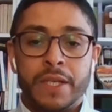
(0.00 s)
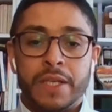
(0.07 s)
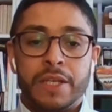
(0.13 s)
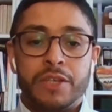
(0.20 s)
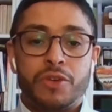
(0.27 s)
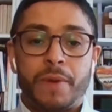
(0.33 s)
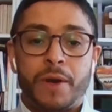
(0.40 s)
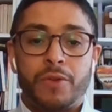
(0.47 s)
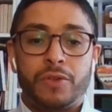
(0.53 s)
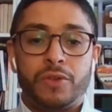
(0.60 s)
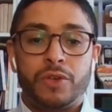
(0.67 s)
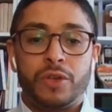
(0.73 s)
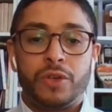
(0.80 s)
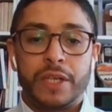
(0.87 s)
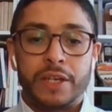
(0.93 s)
is about
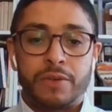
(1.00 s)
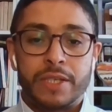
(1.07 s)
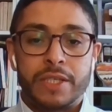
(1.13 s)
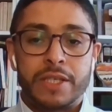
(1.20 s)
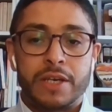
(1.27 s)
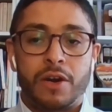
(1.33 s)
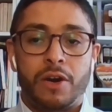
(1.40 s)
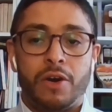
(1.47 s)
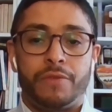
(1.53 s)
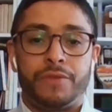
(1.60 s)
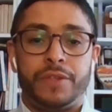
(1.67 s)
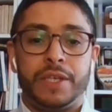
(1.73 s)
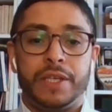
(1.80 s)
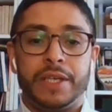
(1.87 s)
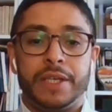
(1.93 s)
the increasing of
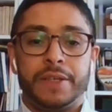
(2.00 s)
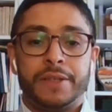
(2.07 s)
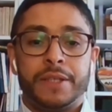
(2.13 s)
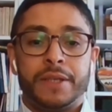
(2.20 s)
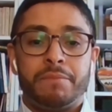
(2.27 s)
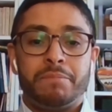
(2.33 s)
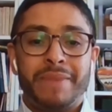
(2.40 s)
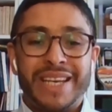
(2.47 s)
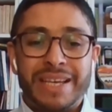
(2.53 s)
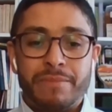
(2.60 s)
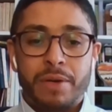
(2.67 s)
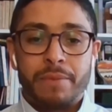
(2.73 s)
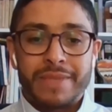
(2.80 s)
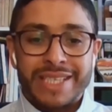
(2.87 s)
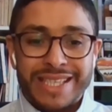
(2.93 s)
the
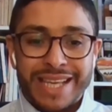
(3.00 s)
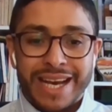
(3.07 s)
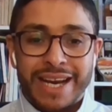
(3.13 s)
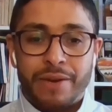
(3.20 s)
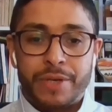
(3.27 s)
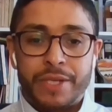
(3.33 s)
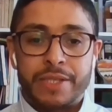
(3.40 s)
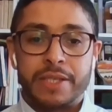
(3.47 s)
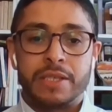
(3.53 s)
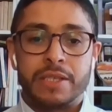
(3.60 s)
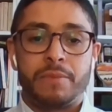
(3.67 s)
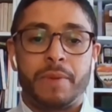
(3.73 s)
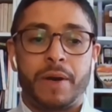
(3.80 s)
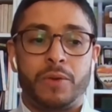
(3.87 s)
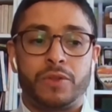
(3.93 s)
minimum salaries, is
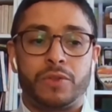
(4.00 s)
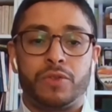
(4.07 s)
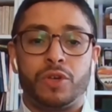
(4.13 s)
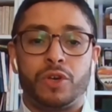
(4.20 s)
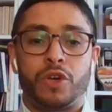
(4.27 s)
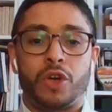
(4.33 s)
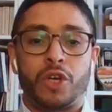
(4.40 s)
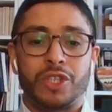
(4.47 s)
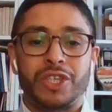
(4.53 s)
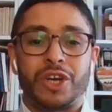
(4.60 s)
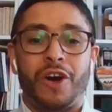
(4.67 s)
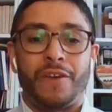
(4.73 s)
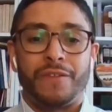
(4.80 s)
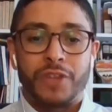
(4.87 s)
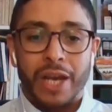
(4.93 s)
about the cost
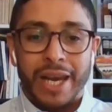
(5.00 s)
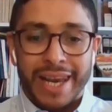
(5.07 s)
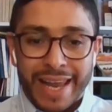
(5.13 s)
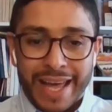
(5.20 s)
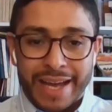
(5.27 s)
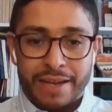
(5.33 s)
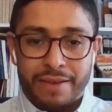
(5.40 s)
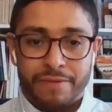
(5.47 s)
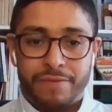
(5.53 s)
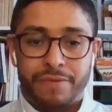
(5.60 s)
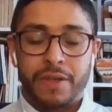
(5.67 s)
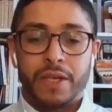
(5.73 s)
of the life.